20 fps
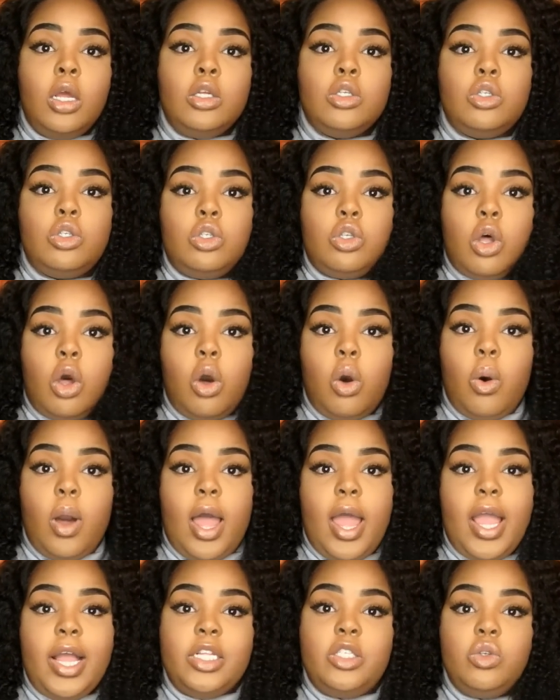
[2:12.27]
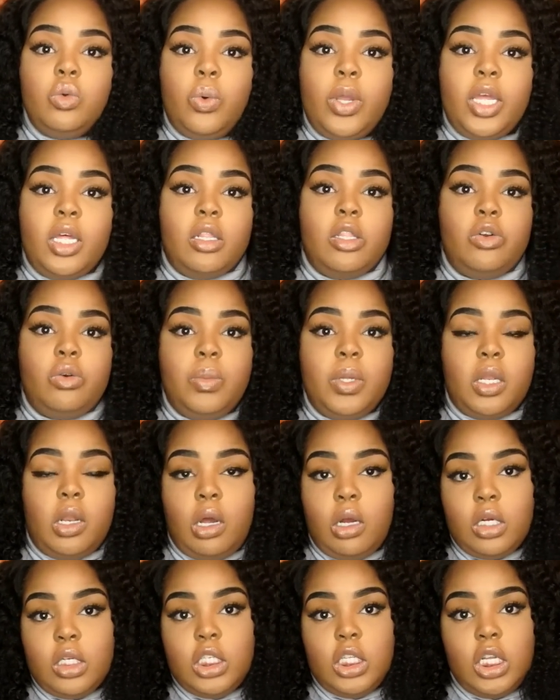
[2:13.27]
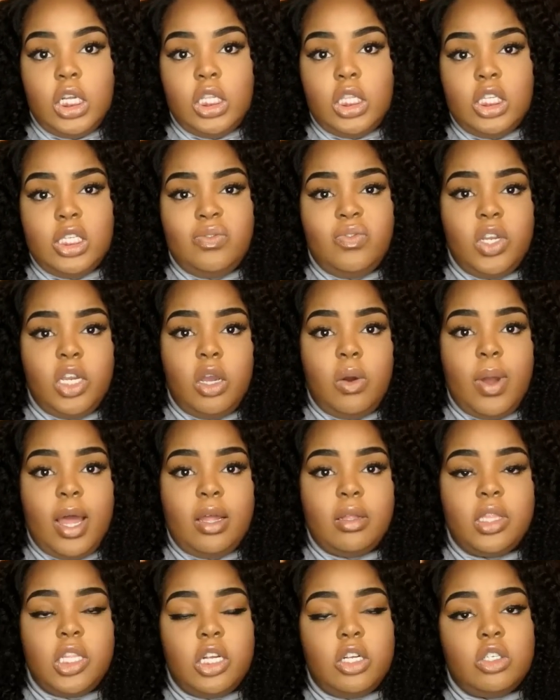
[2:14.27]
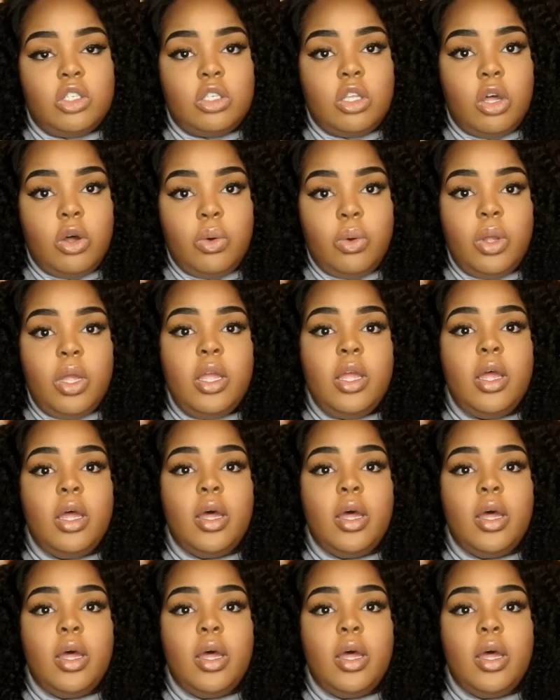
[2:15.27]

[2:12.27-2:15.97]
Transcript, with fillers: so i had to wait a little bit longer to get this video out there so